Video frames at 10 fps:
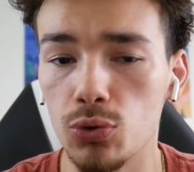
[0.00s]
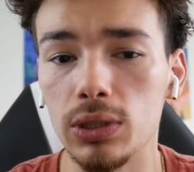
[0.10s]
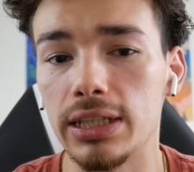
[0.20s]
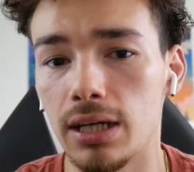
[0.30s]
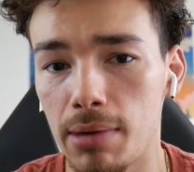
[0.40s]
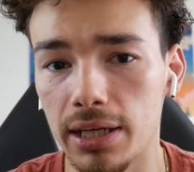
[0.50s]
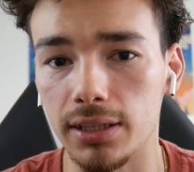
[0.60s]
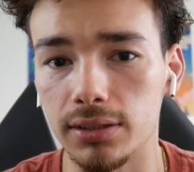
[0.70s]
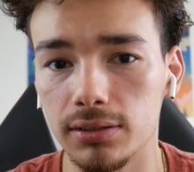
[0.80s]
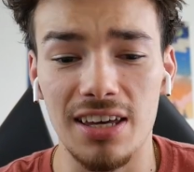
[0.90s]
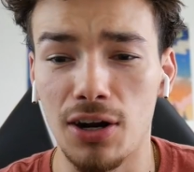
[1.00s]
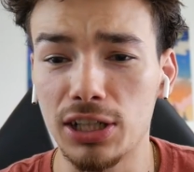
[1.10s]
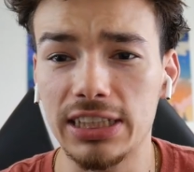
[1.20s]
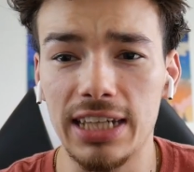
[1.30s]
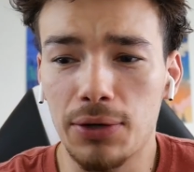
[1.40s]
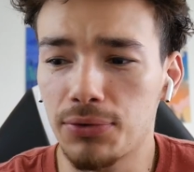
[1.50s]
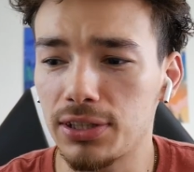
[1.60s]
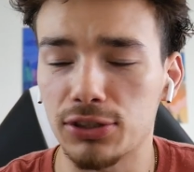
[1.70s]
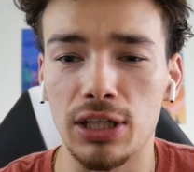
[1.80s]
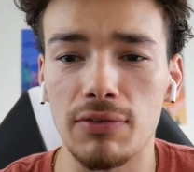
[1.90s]
to Liga M X. And honestly, I don't
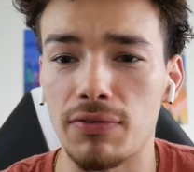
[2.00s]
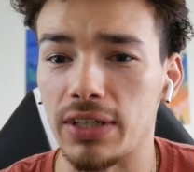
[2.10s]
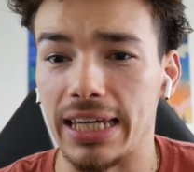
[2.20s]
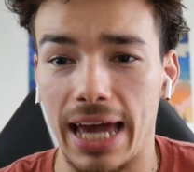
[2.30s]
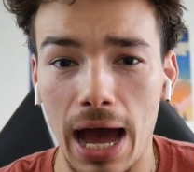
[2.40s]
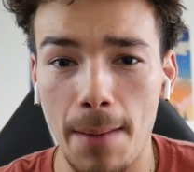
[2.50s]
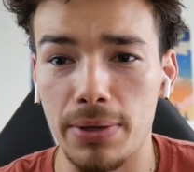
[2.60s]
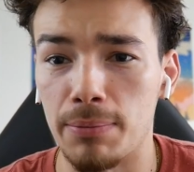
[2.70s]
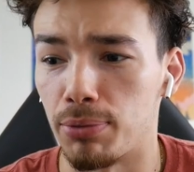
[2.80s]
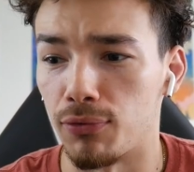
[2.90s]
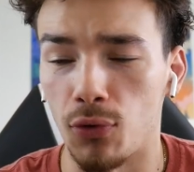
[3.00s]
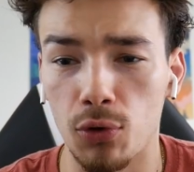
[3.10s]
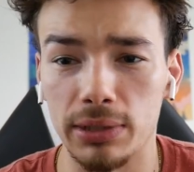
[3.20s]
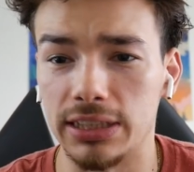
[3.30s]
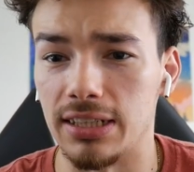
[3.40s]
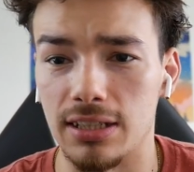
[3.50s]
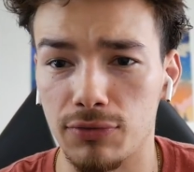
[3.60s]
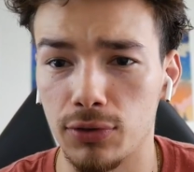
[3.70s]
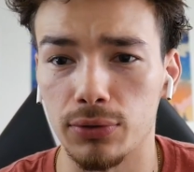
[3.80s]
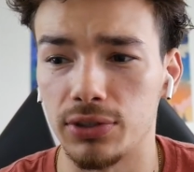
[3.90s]
think there's enough of a gap in performance and
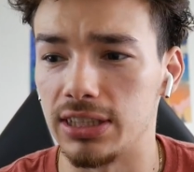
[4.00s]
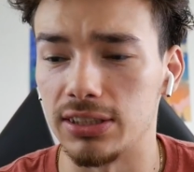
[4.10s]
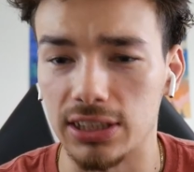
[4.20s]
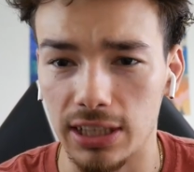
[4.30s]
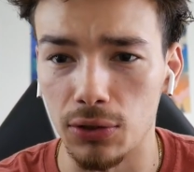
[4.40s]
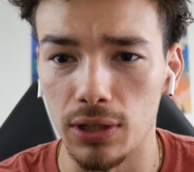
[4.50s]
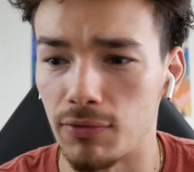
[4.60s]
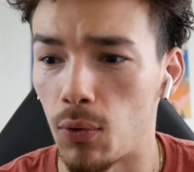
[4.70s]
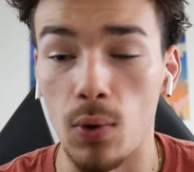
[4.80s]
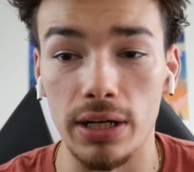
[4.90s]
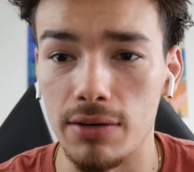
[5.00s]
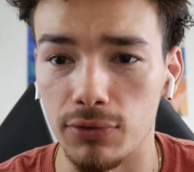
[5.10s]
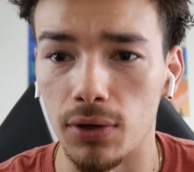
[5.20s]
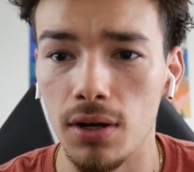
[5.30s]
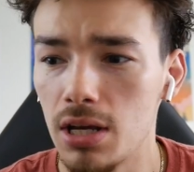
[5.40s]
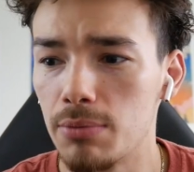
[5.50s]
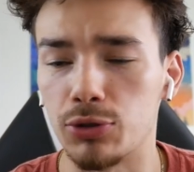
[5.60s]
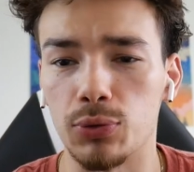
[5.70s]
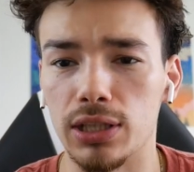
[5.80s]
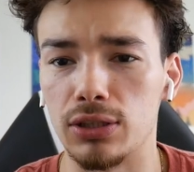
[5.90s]
difficulty and skill level, whatever,
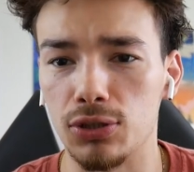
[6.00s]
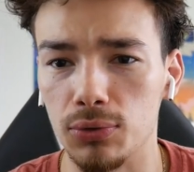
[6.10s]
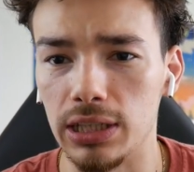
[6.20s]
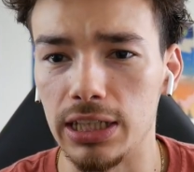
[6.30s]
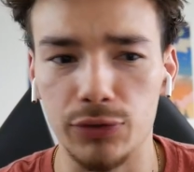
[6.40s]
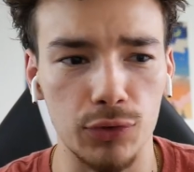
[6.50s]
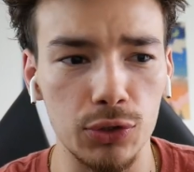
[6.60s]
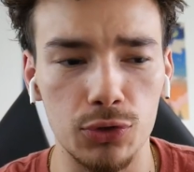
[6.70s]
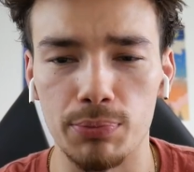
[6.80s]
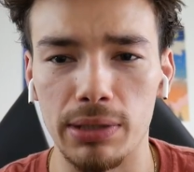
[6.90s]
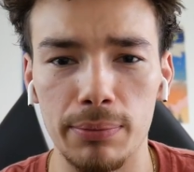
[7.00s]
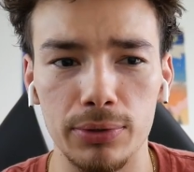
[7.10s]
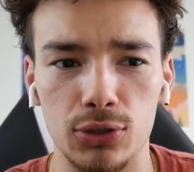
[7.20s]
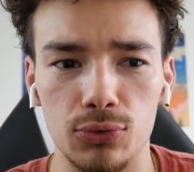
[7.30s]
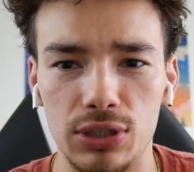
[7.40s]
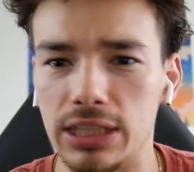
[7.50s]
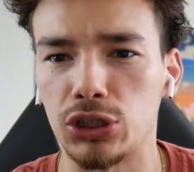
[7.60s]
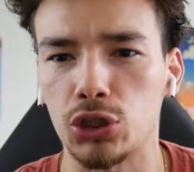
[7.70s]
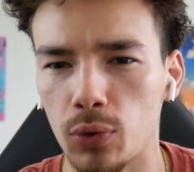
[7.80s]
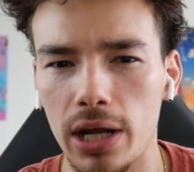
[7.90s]
between the two leagues for you to be able to
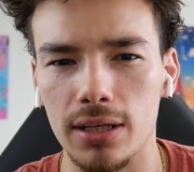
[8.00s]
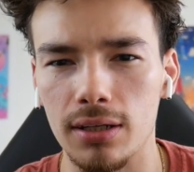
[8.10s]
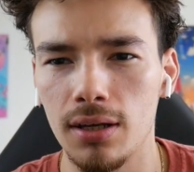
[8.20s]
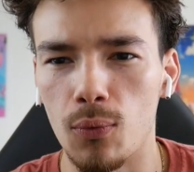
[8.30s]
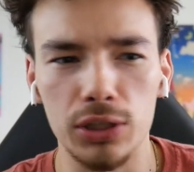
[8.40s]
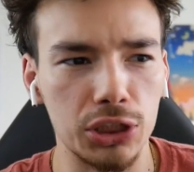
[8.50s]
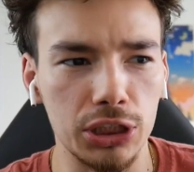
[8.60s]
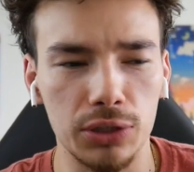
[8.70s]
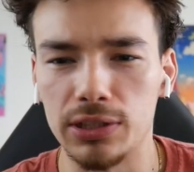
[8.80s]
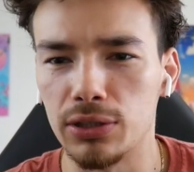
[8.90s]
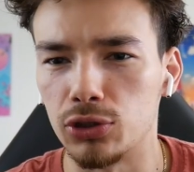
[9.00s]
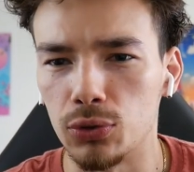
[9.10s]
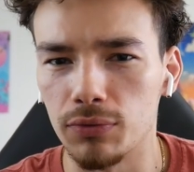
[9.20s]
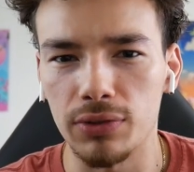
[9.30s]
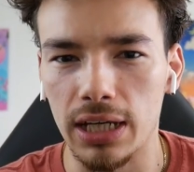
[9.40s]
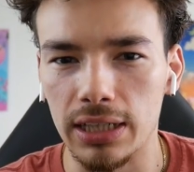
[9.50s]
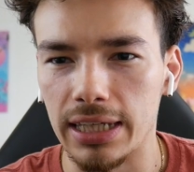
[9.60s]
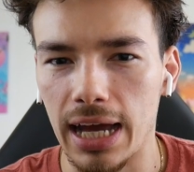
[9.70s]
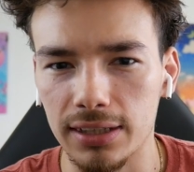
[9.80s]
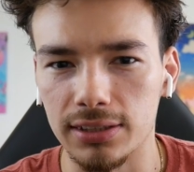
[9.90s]
discredit what Chicharito is doing for the L A
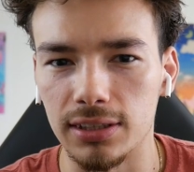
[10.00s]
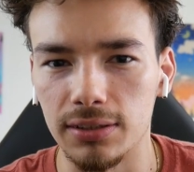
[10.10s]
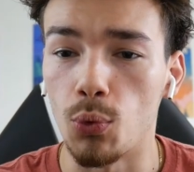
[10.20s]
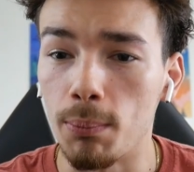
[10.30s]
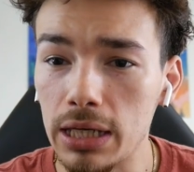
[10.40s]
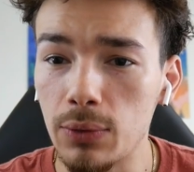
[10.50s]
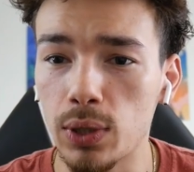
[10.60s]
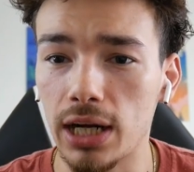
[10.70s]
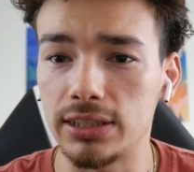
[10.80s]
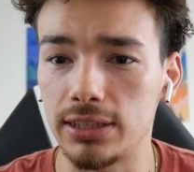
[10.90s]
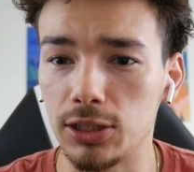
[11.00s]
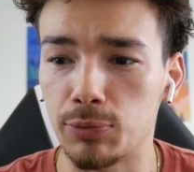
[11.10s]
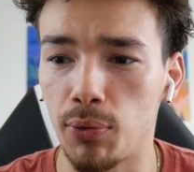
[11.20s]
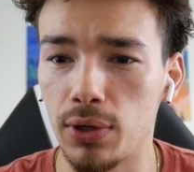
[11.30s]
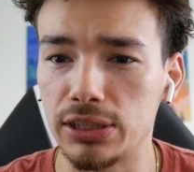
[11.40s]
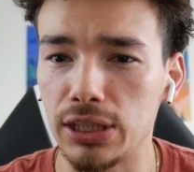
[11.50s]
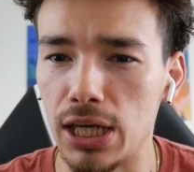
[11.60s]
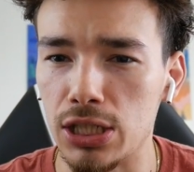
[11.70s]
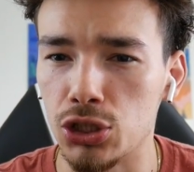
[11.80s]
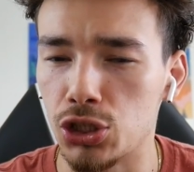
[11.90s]
Galaxy. To me, when I see these points,
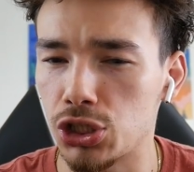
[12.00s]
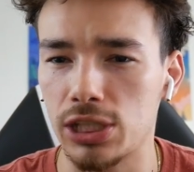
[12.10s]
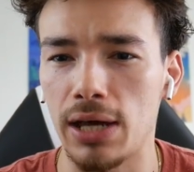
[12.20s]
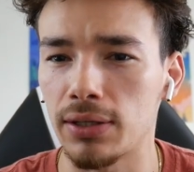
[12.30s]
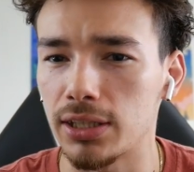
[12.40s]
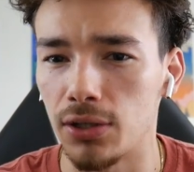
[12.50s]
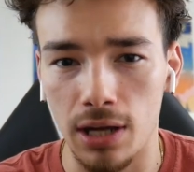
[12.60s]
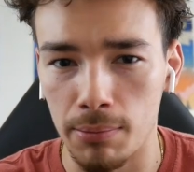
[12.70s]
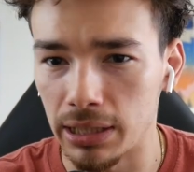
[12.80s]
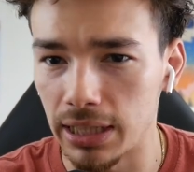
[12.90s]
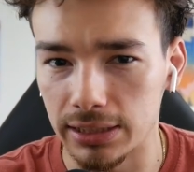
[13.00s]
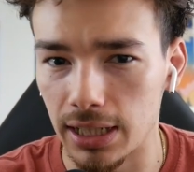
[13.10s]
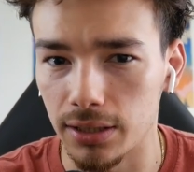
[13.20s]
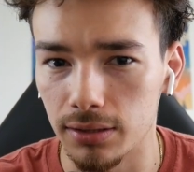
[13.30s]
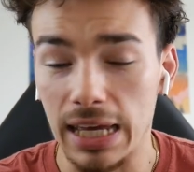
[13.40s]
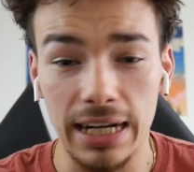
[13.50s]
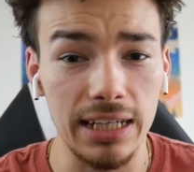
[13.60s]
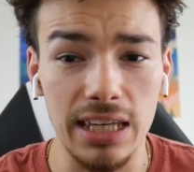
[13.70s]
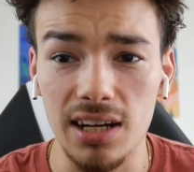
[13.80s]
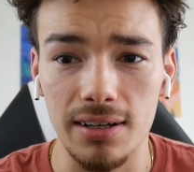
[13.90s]
you just sound like you're an M L S hater. And
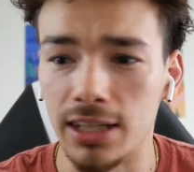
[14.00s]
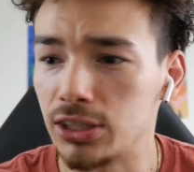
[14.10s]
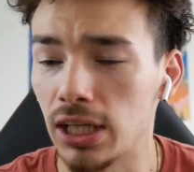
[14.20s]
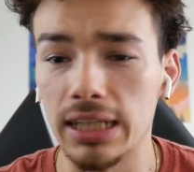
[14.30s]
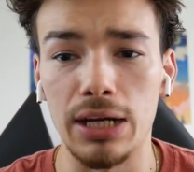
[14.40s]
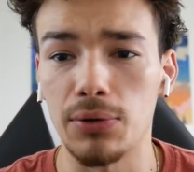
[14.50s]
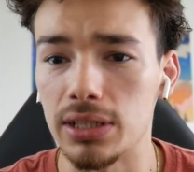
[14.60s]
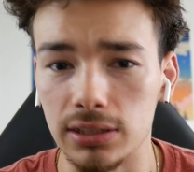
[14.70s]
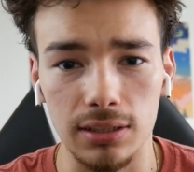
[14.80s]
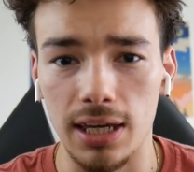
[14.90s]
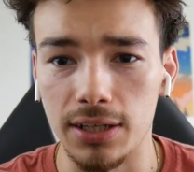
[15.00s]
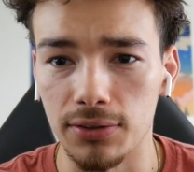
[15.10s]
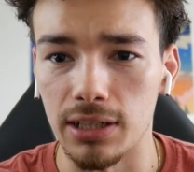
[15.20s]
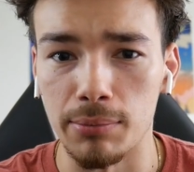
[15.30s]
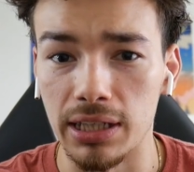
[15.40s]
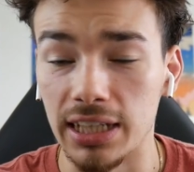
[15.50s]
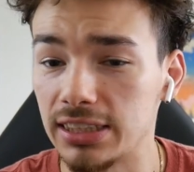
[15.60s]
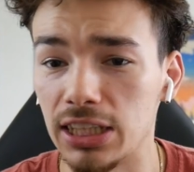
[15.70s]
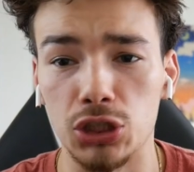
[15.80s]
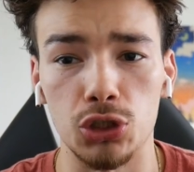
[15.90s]
I get it. It's hilarious to hate on the M L
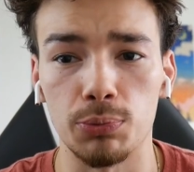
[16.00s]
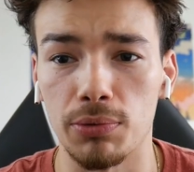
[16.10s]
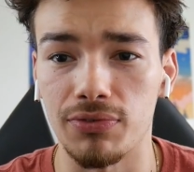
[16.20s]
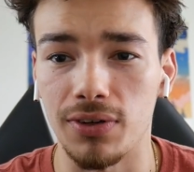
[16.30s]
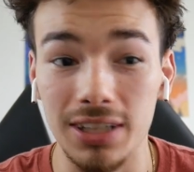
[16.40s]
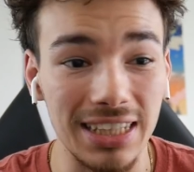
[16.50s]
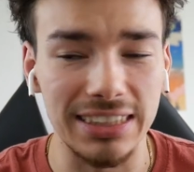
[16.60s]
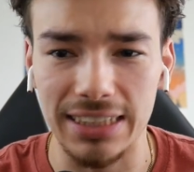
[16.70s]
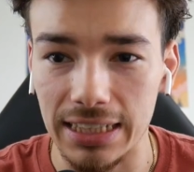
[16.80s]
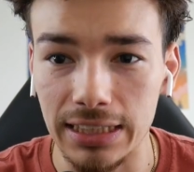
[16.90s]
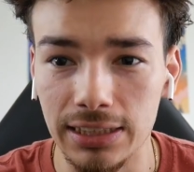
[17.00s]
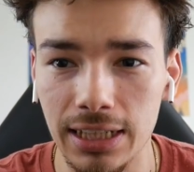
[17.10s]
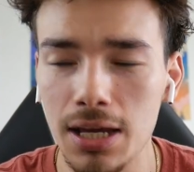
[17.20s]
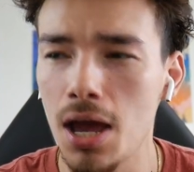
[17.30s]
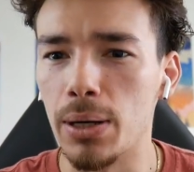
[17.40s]
S. It's super fun. It's easy.